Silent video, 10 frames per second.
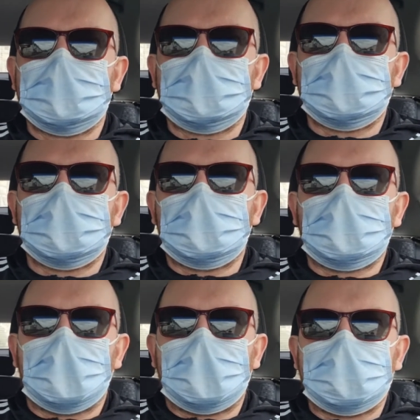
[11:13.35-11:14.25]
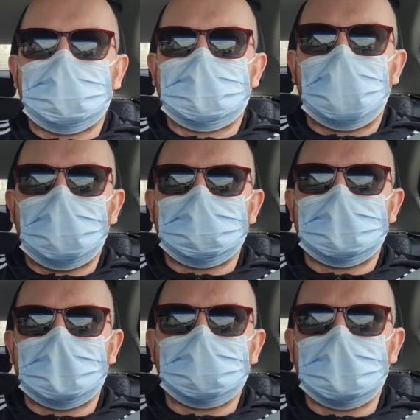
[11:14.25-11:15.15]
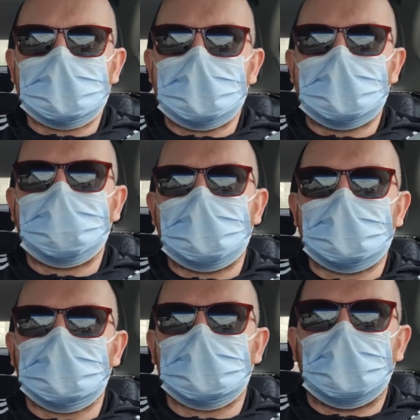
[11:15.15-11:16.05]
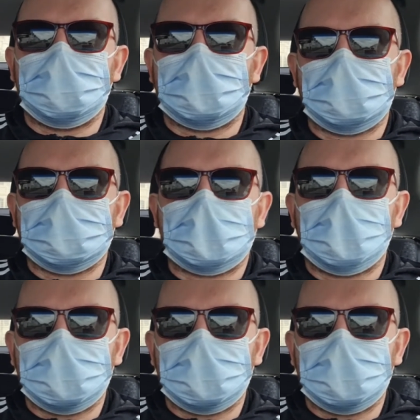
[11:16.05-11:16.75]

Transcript: So I'm tempted. I'm just going to have a little drive around now.